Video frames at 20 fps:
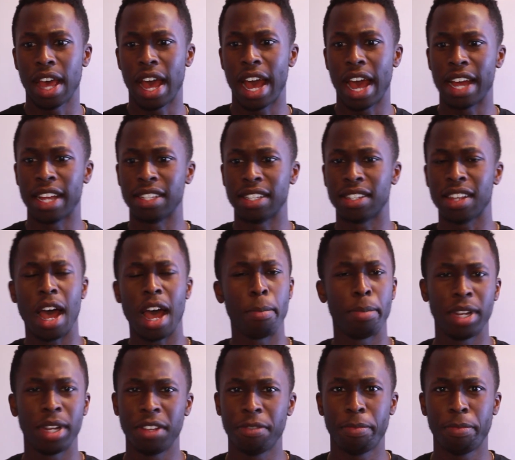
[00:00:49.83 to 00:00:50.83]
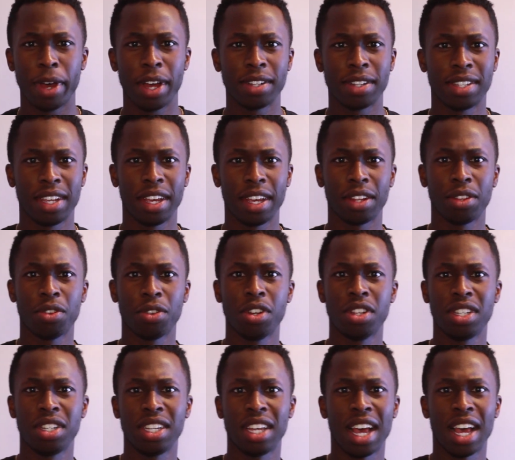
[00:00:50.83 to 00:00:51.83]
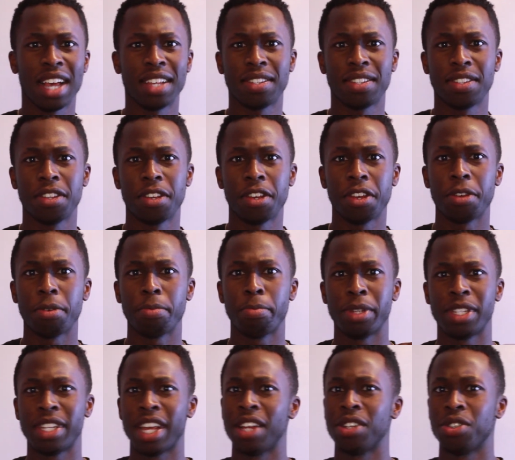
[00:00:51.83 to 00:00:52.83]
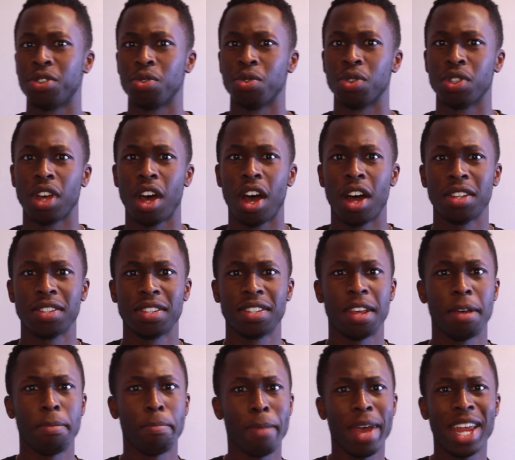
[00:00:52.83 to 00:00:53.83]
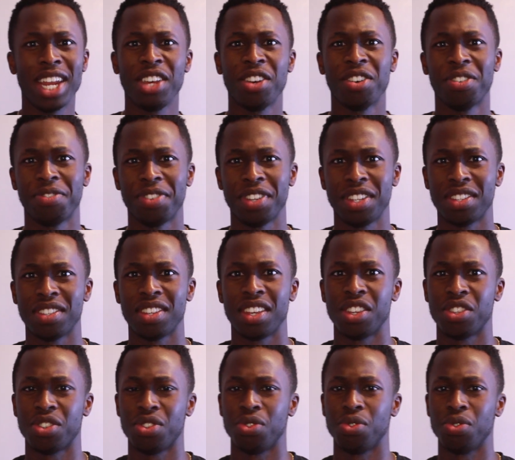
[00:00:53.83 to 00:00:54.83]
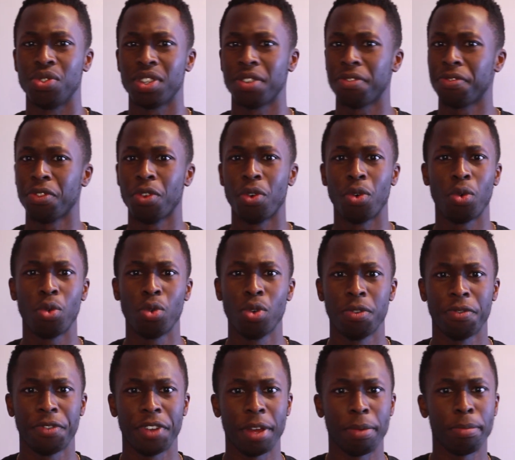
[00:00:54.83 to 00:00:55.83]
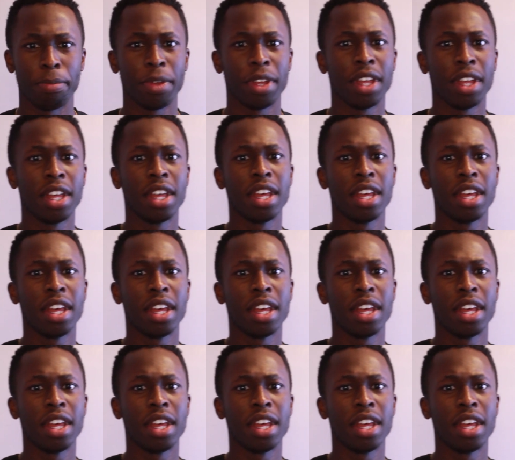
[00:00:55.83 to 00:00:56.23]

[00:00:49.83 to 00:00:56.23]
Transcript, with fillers: And I believe biotechnology has the potential to answer many of these issues, if not all of them.